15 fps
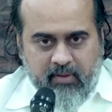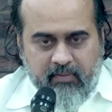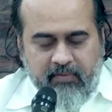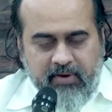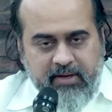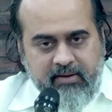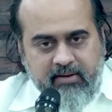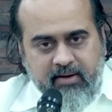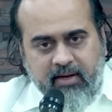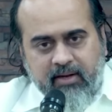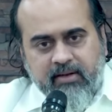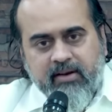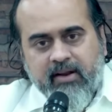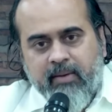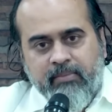We
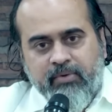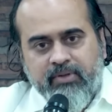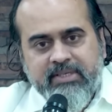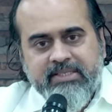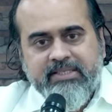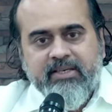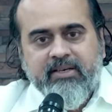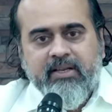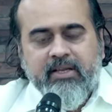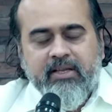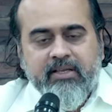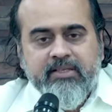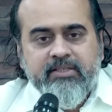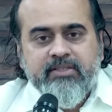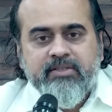didn't come to the
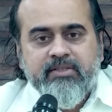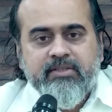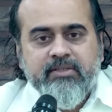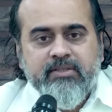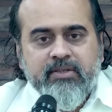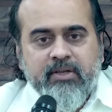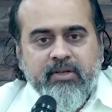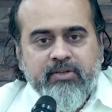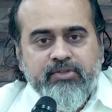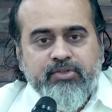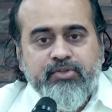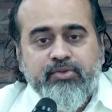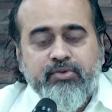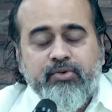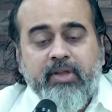cities
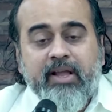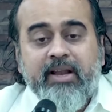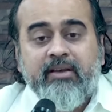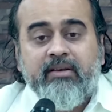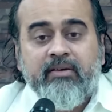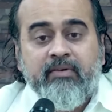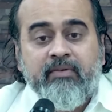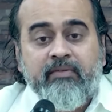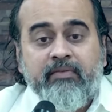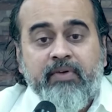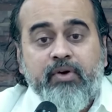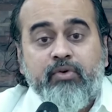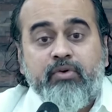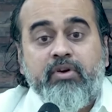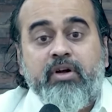so that we
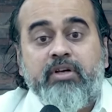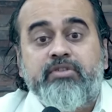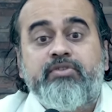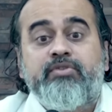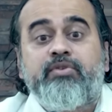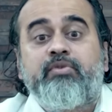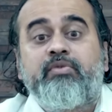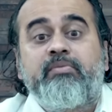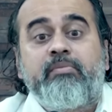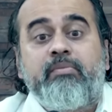could consume